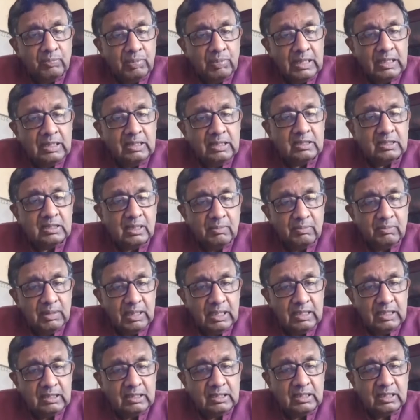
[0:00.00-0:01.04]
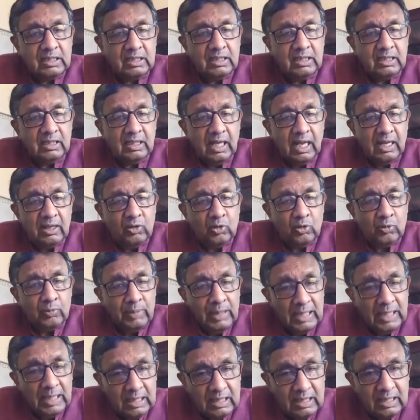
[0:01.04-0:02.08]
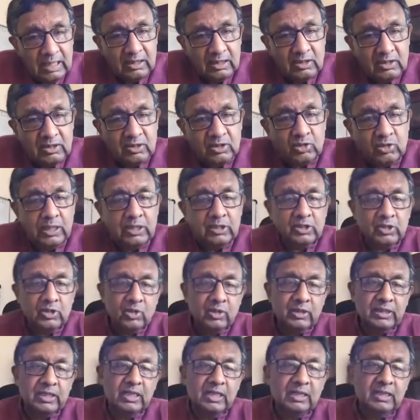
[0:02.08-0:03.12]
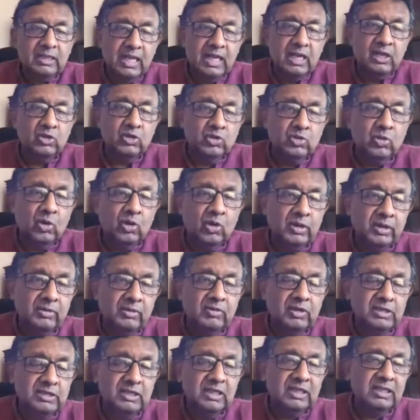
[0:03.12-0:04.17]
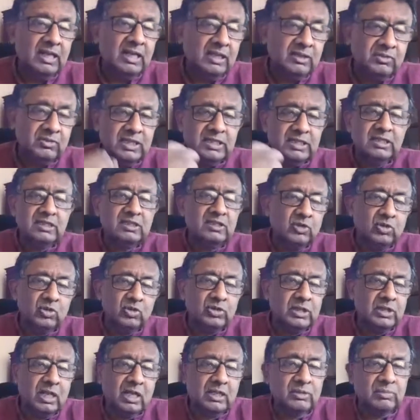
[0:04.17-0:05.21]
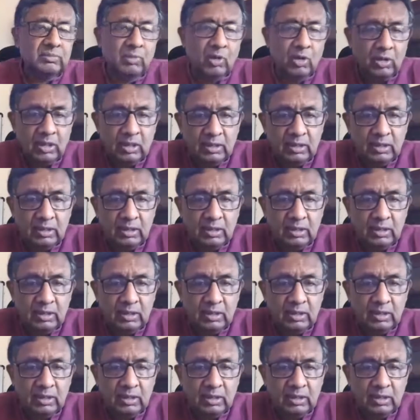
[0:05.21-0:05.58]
peace, stability, and obedience to ensure that they do whatever is. In other words, it's a Gujarat model.